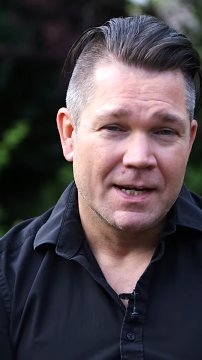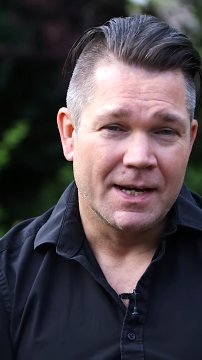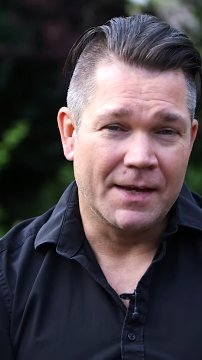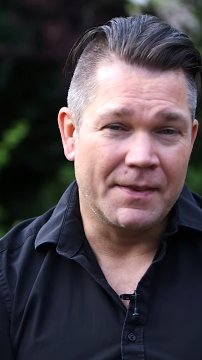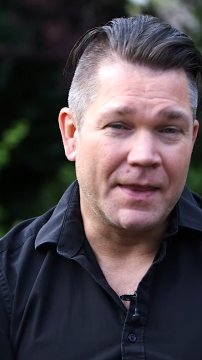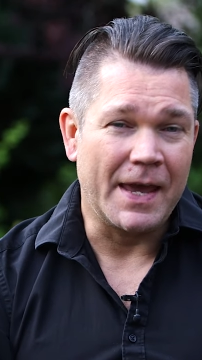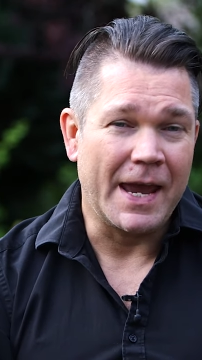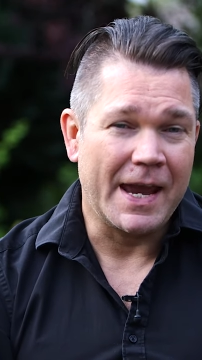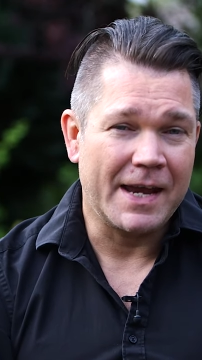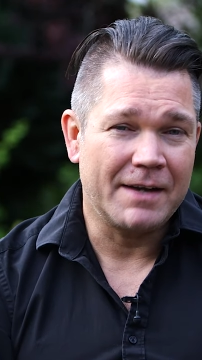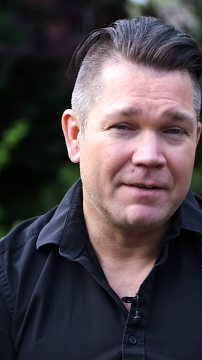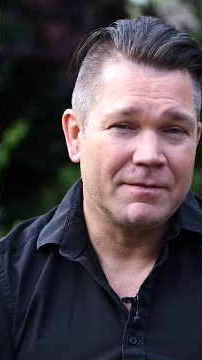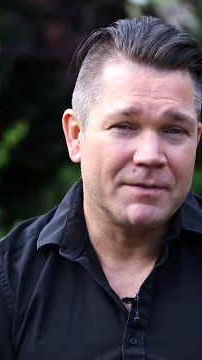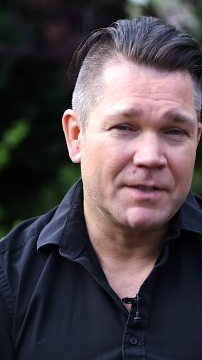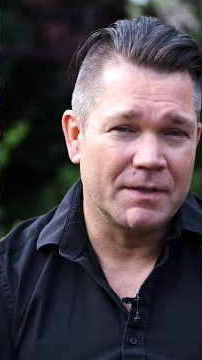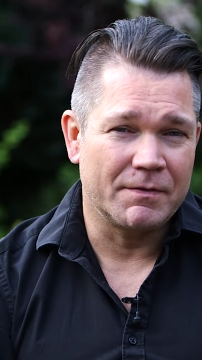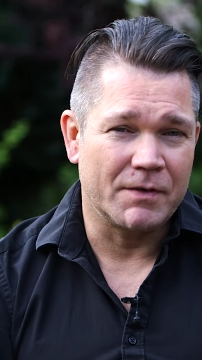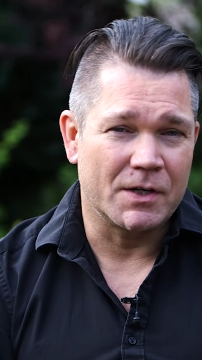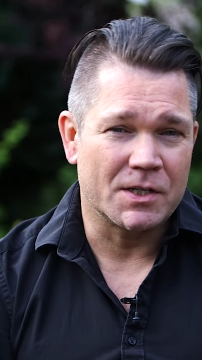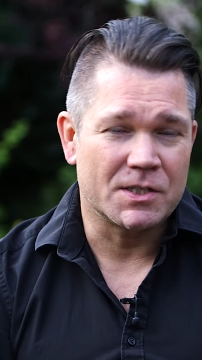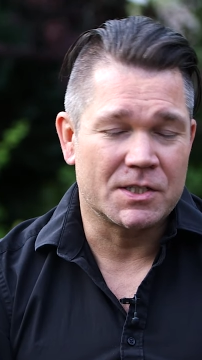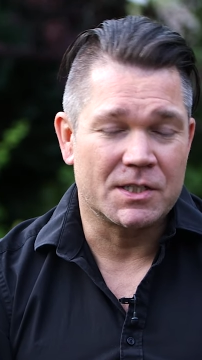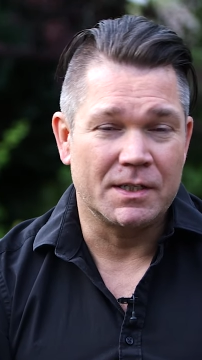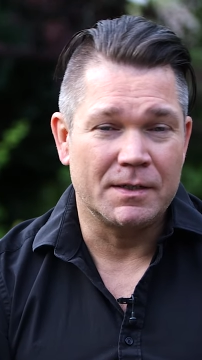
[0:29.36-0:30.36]
and the head of
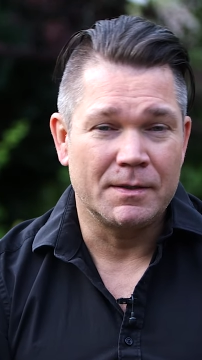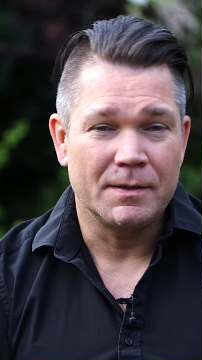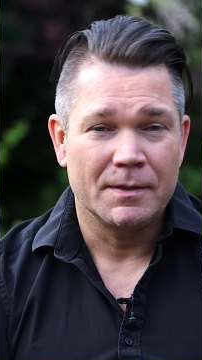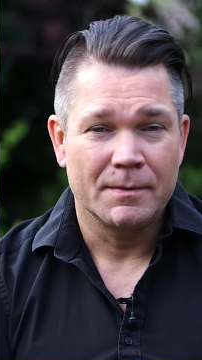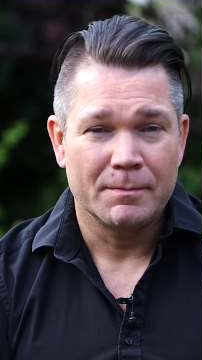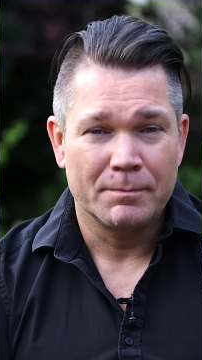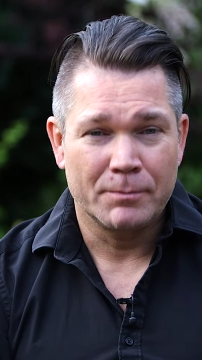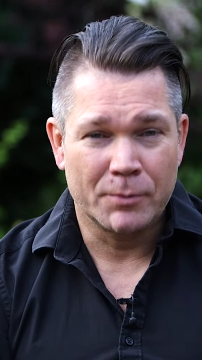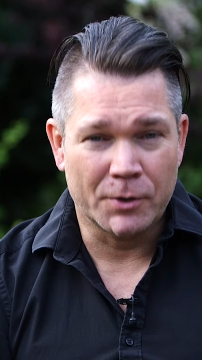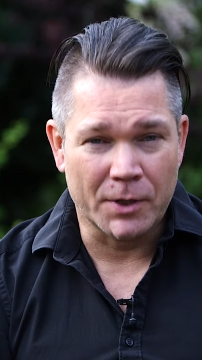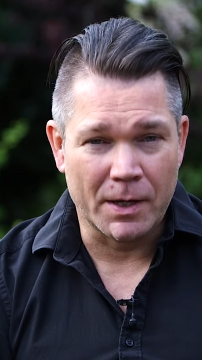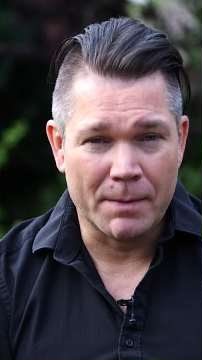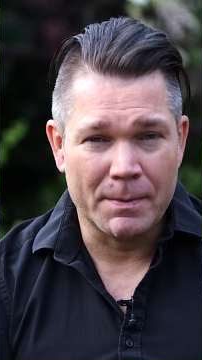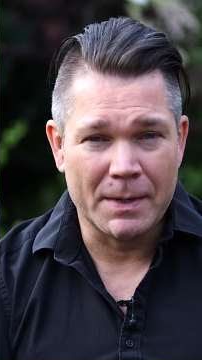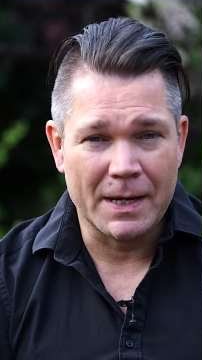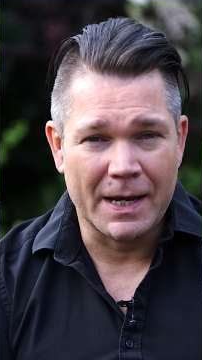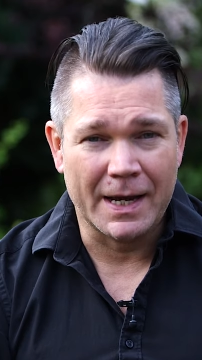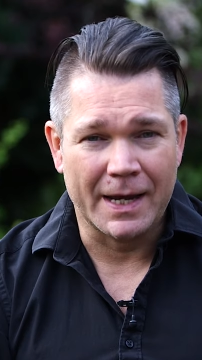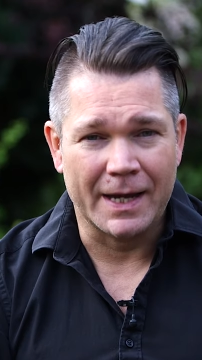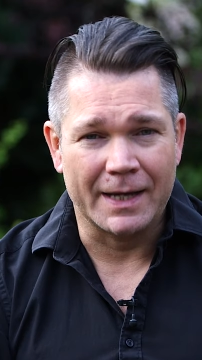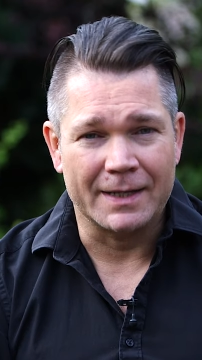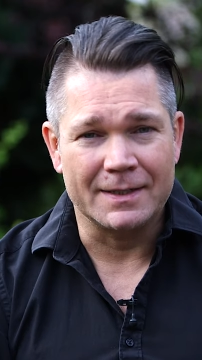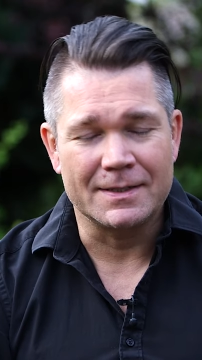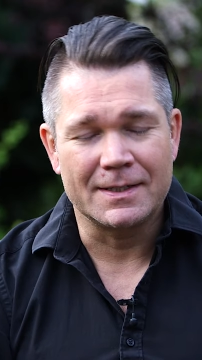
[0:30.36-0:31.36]
diversity put up a
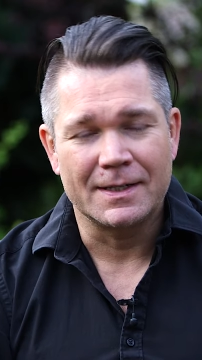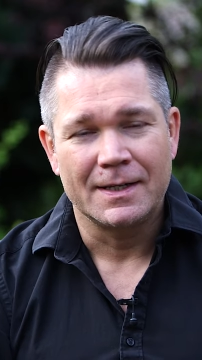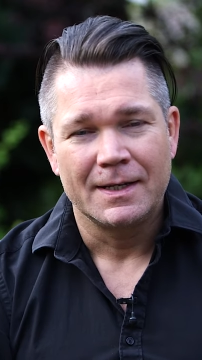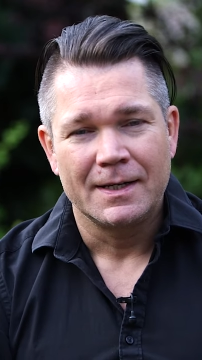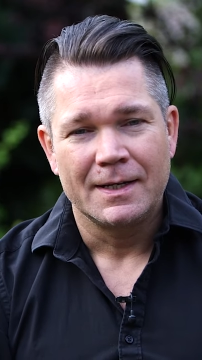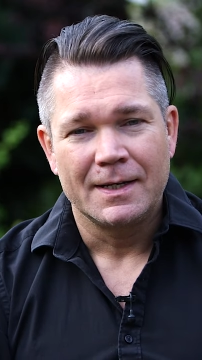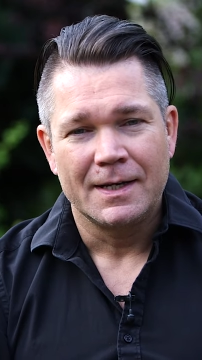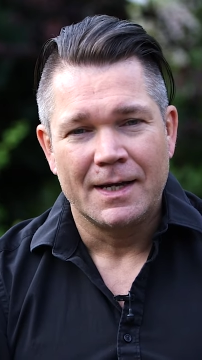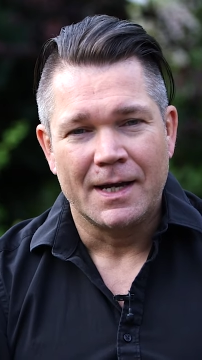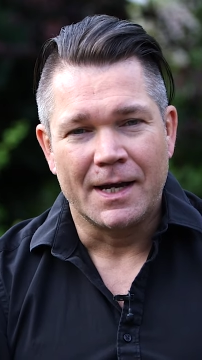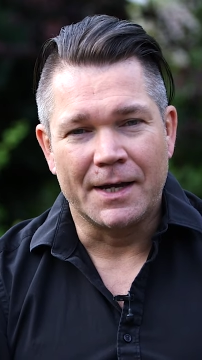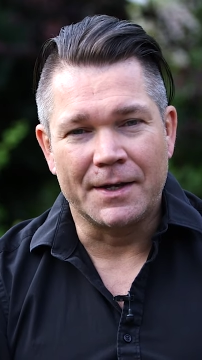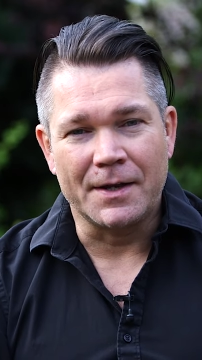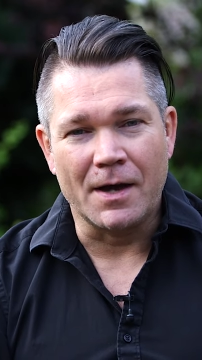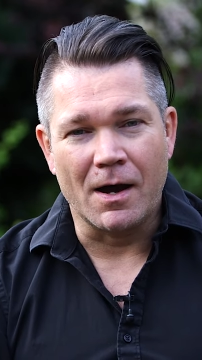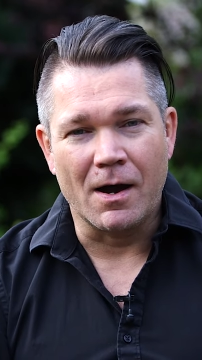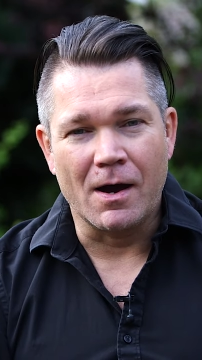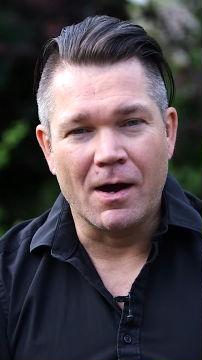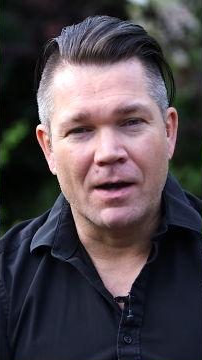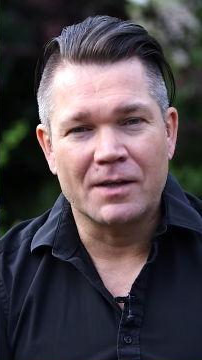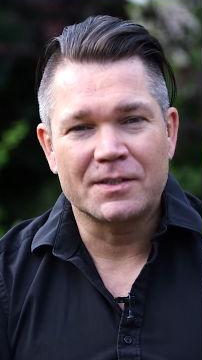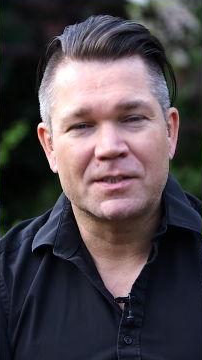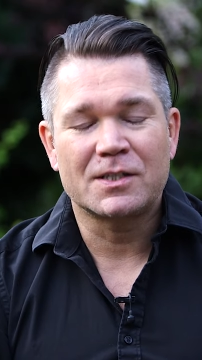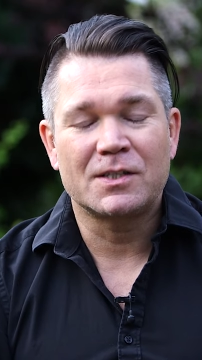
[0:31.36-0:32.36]
hand and
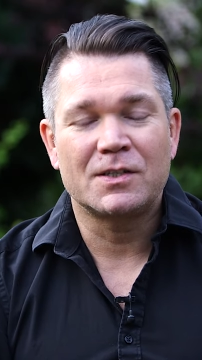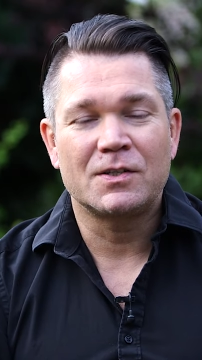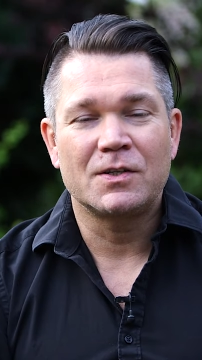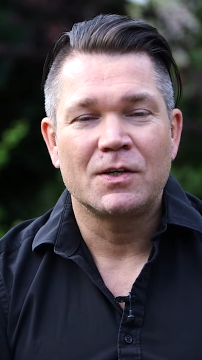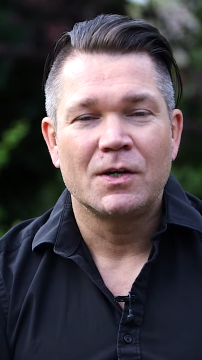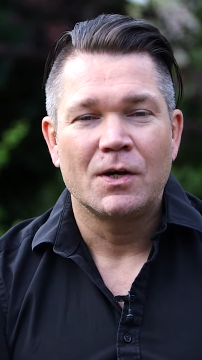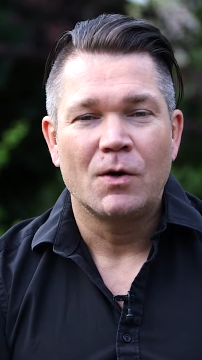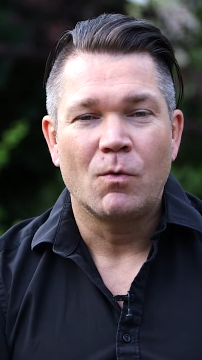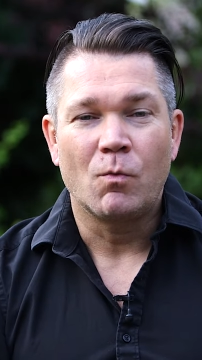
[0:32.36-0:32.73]
asked,